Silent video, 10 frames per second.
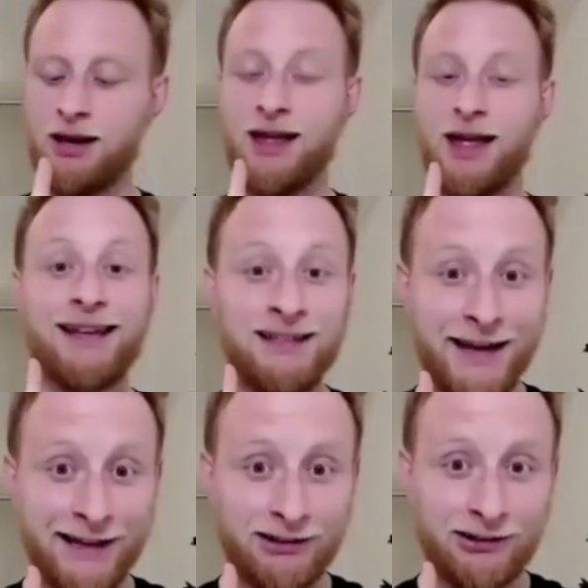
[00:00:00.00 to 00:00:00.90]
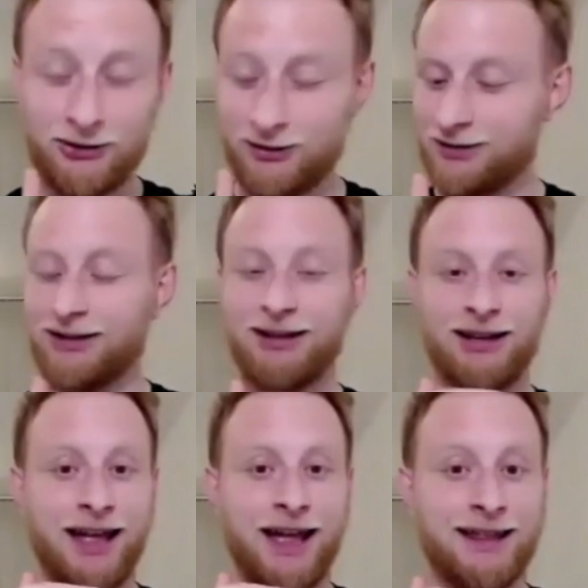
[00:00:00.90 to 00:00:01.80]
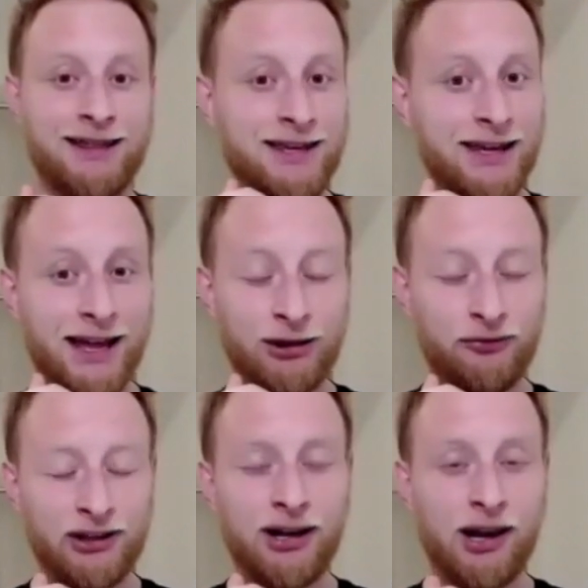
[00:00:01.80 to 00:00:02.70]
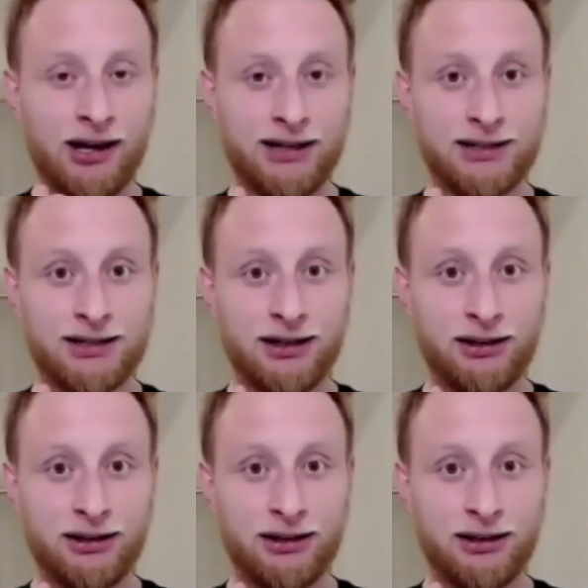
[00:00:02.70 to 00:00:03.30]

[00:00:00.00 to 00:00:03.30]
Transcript: And yet, at the end of the class,